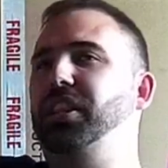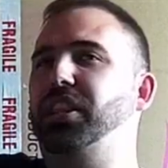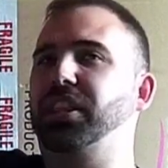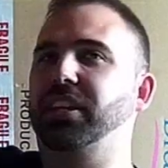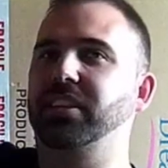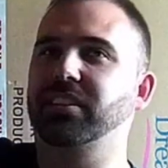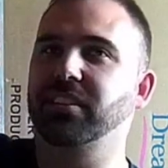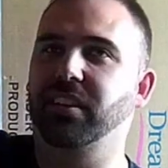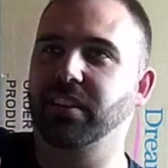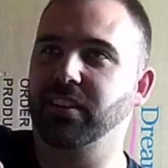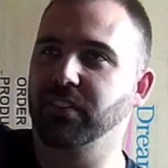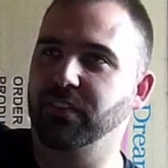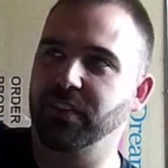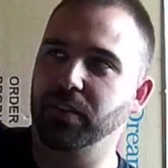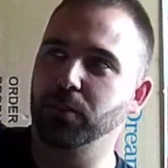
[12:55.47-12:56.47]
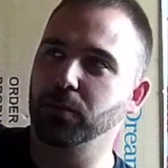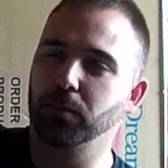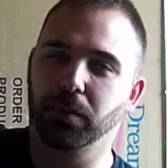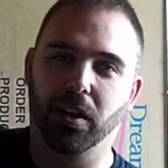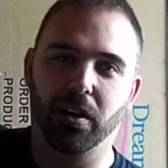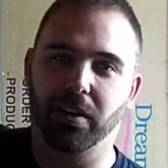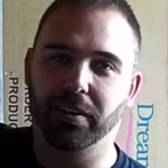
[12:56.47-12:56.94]
things like a film
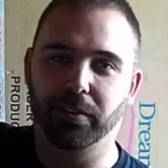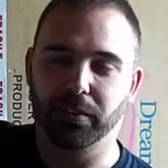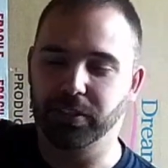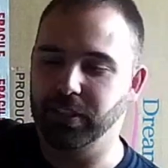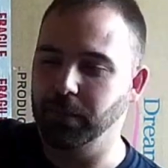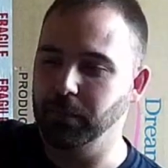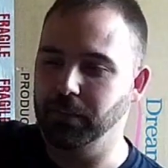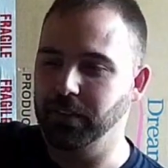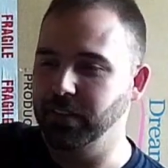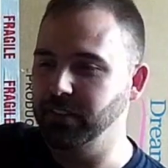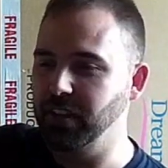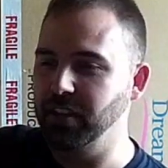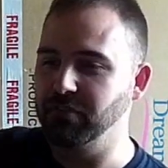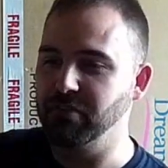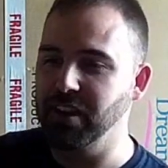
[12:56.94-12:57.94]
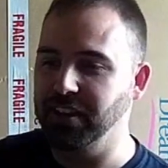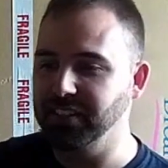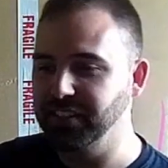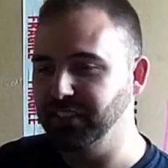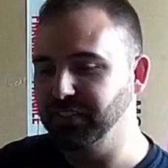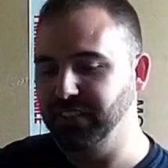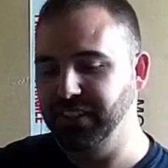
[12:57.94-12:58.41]
line or something is
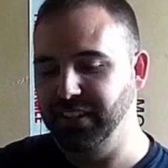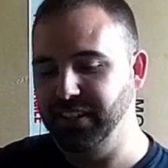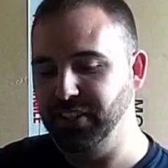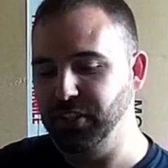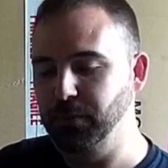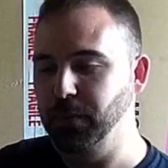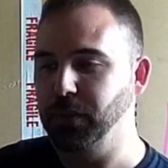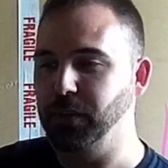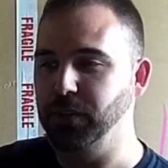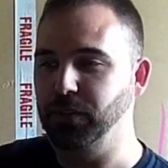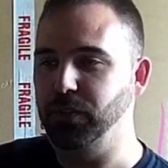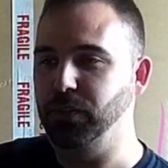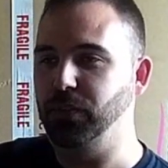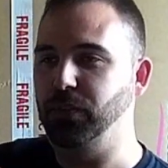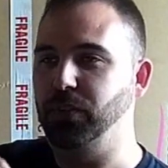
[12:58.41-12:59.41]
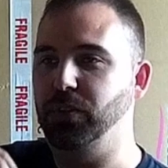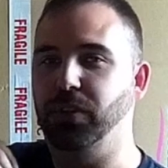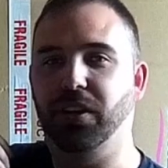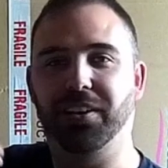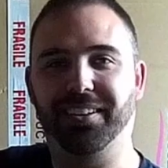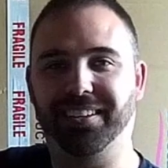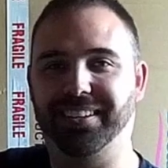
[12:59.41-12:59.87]
relatively easy, because you
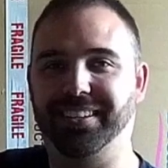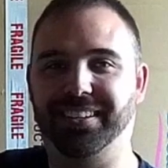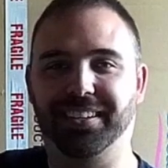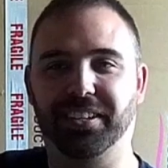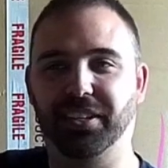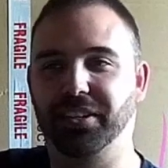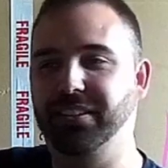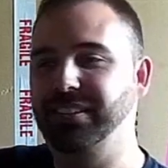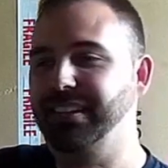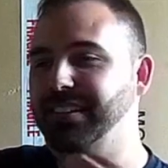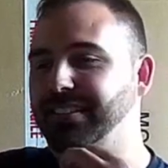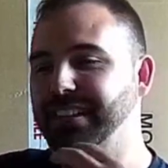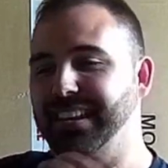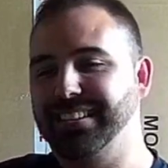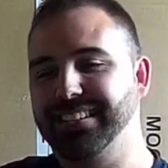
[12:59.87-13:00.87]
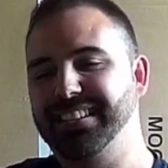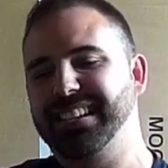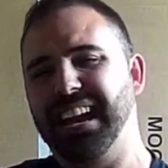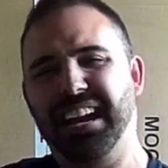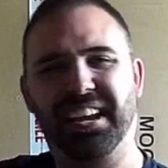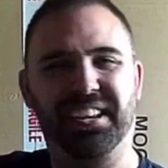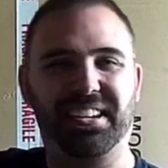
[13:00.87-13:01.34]
like it, it's
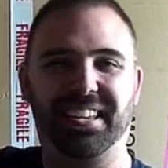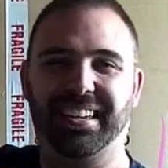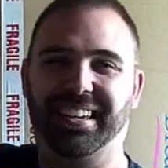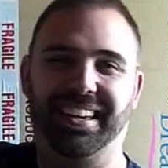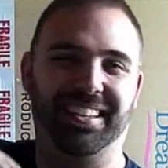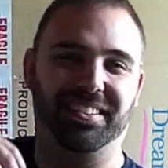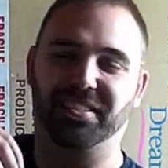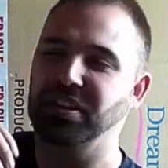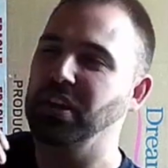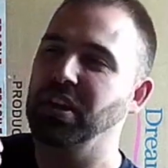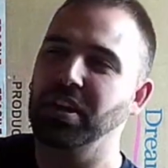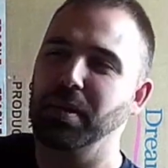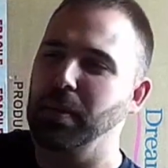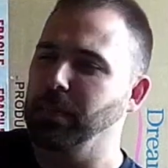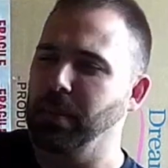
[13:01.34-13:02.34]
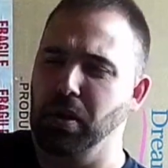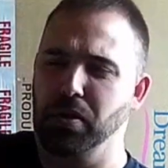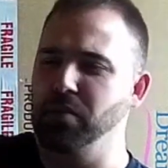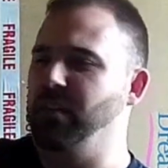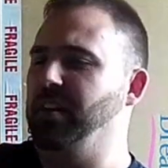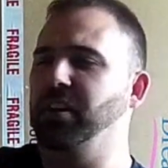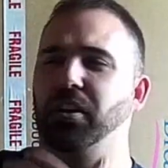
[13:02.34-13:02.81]
entertaining,
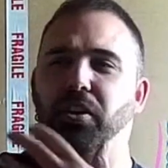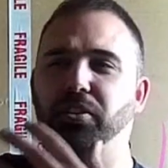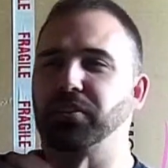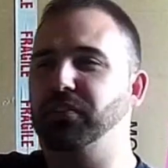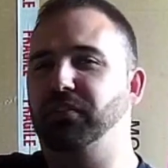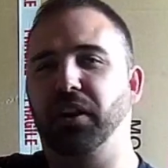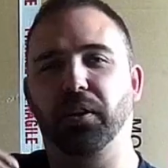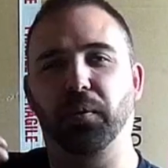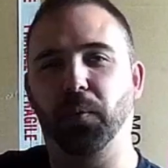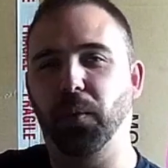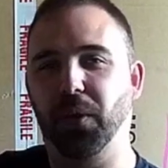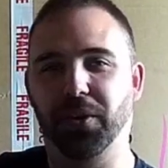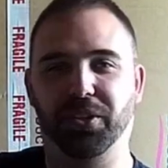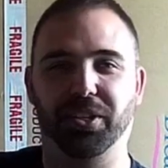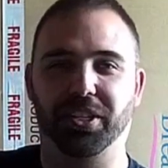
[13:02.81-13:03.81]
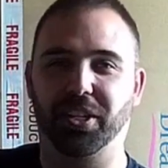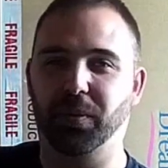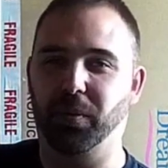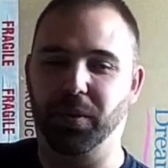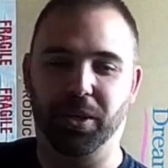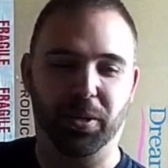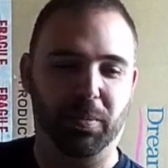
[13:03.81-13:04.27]
you've had a lot of fun watching it with your